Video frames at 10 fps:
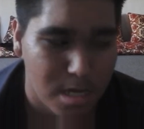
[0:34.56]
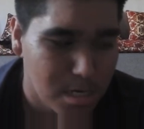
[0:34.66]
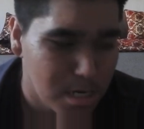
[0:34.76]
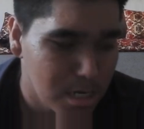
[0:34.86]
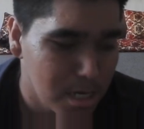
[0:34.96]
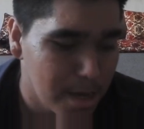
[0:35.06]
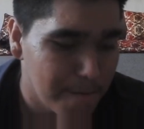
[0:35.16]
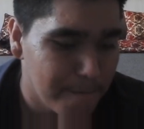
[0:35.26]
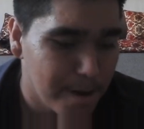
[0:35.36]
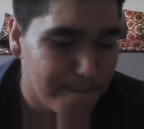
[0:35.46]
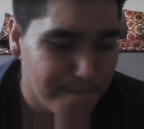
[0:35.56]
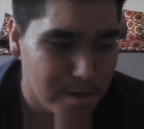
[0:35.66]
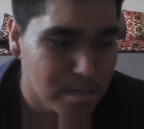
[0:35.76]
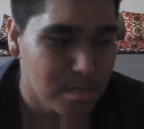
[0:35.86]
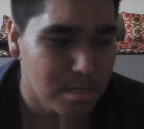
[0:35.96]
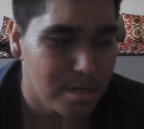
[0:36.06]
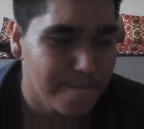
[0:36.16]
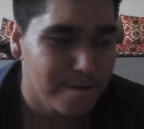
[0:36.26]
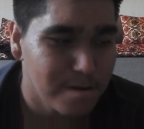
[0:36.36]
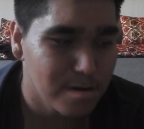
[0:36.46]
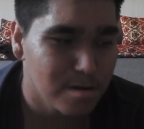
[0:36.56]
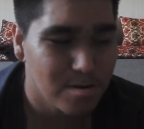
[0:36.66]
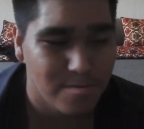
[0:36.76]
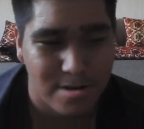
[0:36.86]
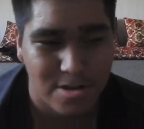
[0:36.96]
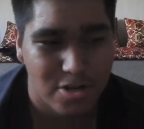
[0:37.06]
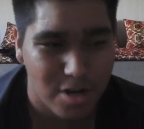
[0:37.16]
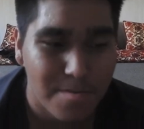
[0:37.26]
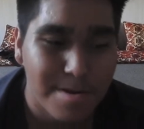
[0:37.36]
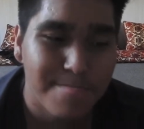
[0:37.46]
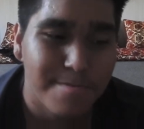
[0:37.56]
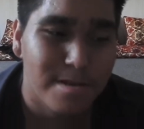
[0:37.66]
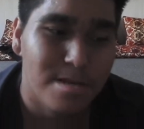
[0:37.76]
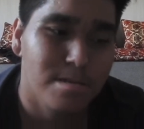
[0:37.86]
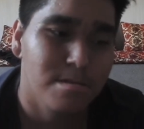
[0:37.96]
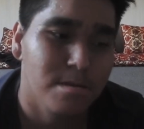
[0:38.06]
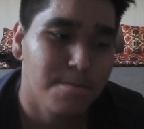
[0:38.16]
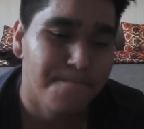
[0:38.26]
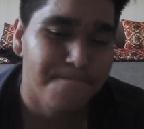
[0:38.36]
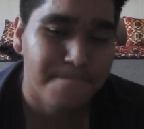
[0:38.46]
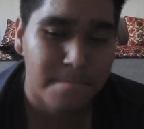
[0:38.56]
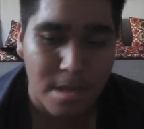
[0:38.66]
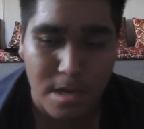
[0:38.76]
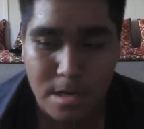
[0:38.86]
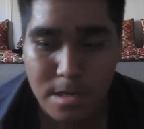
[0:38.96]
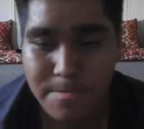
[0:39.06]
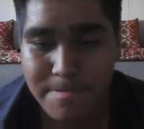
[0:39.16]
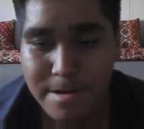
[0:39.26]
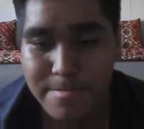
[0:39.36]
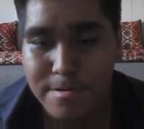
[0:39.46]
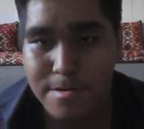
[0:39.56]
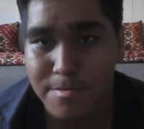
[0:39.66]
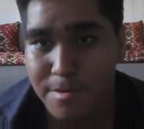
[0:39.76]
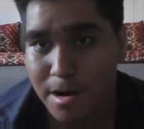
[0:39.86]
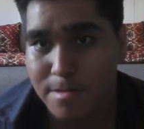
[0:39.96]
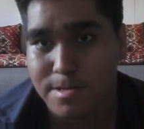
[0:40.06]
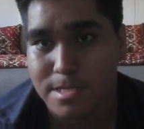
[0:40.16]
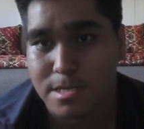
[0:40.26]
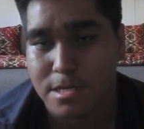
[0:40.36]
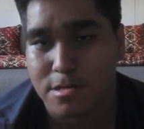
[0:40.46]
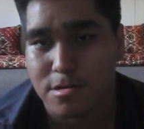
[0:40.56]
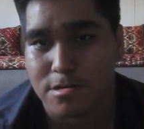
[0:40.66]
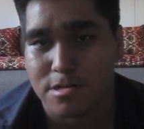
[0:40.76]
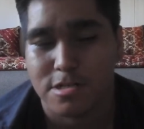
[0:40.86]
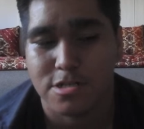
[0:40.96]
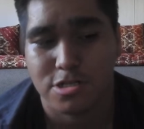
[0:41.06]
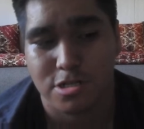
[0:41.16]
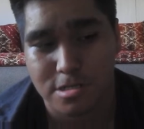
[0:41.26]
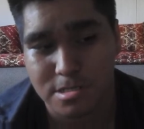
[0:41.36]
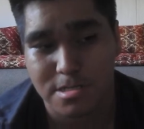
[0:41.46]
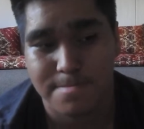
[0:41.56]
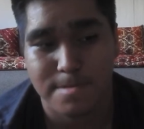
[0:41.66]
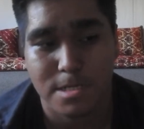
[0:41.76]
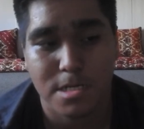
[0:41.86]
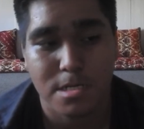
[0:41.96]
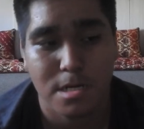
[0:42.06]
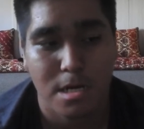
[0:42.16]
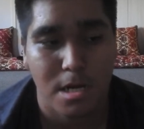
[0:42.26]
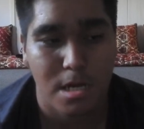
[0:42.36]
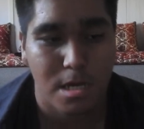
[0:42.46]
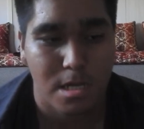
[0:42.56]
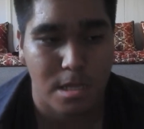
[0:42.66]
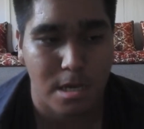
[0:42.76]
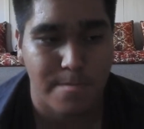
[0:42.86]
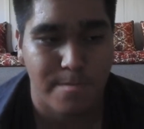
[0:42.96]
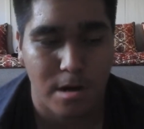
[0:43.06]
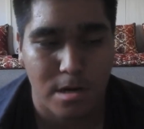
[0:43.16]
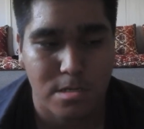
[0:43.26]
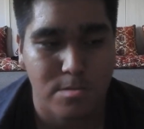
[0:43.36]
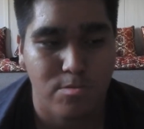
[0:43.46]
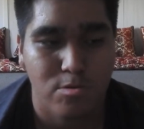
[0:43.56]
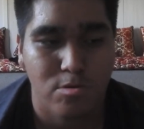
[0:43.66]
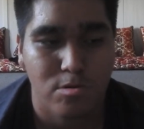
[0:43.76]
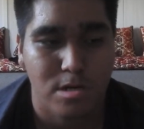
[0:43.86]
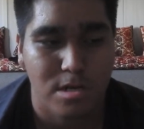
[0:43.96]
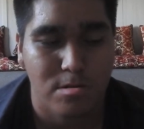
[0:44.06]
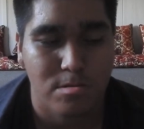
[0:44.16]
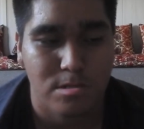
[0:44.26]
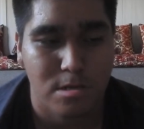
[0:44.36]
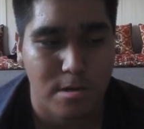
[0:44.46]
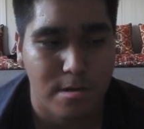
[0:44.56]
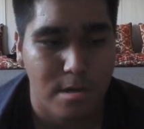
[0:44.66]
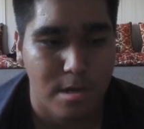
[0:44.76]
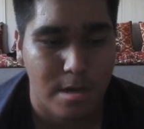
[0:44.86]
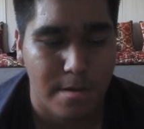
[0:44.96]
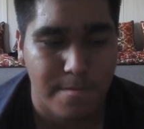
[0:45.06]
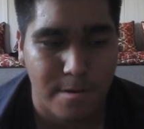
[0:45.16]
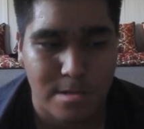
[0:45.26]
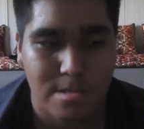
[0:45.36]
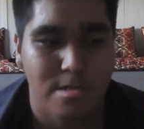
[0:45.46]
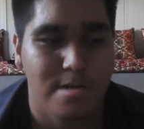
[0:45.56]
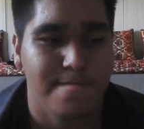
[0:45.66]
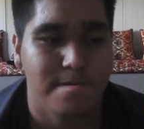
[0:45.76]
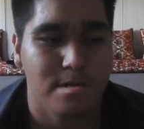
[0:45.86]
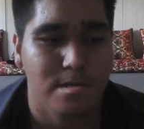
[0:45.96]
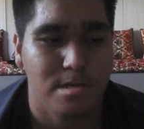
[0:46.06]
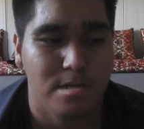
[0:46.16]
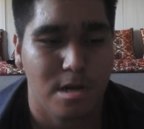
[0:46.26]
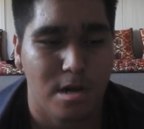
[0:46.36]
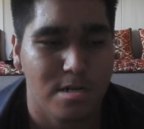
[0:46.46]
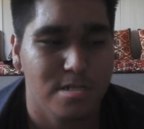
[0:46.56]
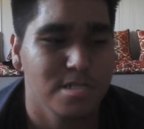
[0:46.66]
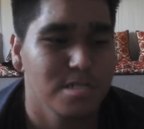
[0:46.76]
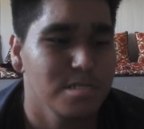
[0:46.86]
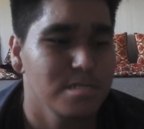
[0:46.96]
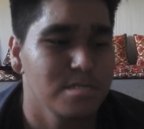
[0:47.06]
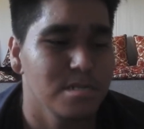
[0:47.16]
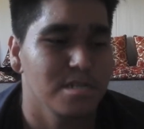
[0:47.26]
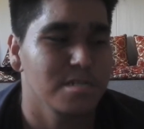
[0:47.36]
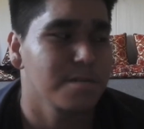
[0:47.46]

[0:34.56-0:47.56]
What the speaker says: to get my birth certificate, and I want to show it because it is people's privacy not to show something like passport and also birth certificates and IDs that